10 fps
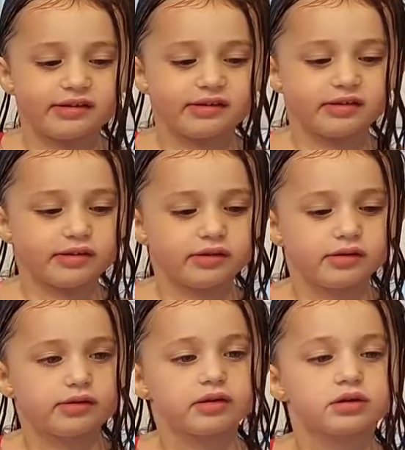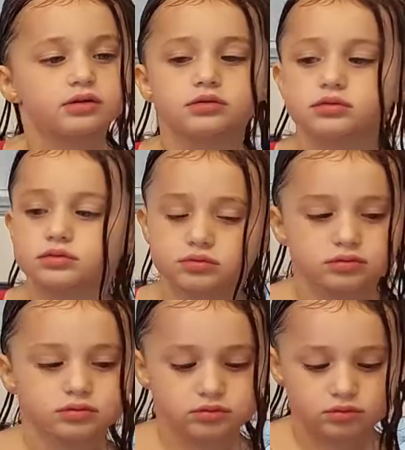Here, look. I don't even think we have
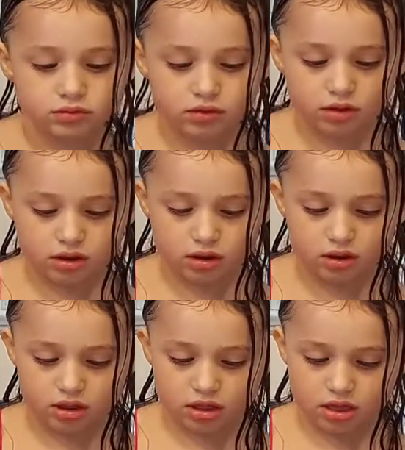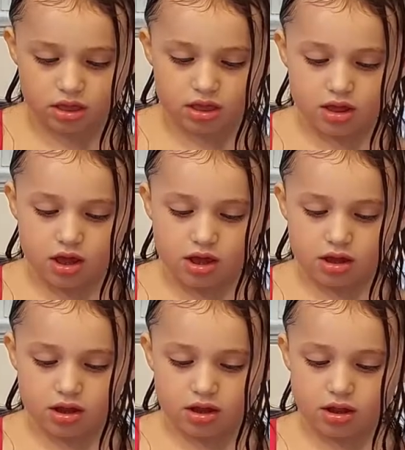to smear anything.
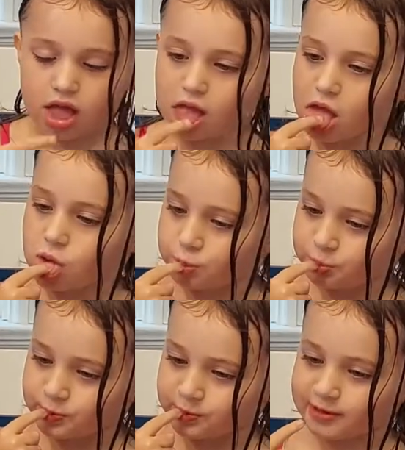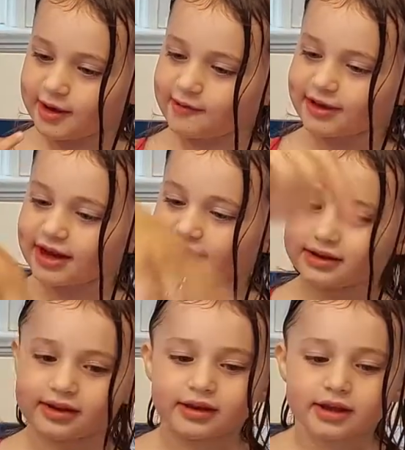Push it on, and then roll it
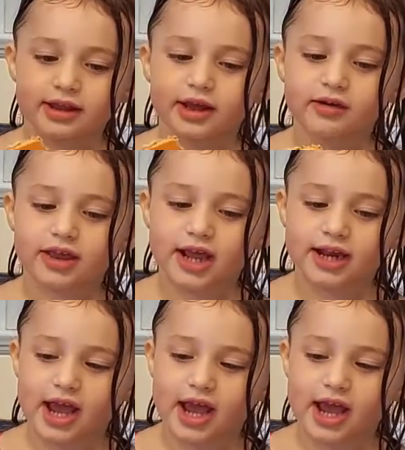around in the sprinkles.